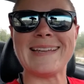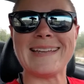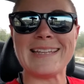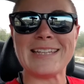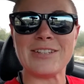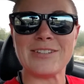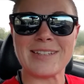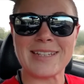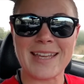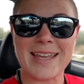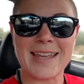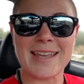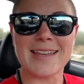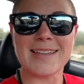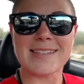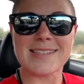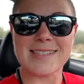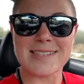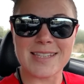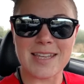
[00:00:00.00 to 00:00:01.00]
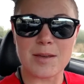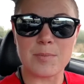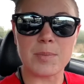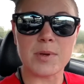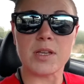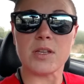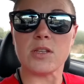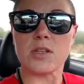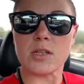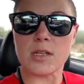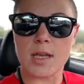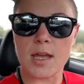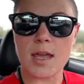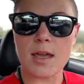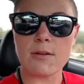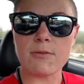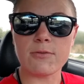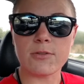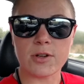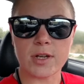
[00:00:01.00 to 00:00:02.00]
You can't skip it. You
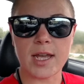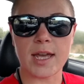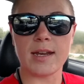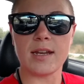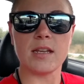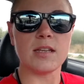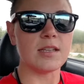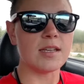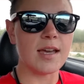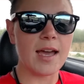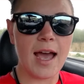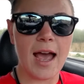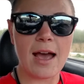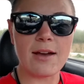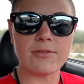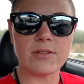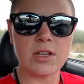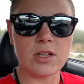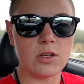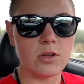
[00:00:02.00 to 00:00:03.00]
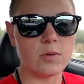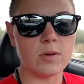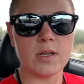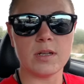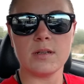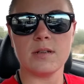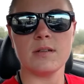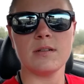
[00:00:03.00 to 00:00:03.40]
can't forget it. You have to do it.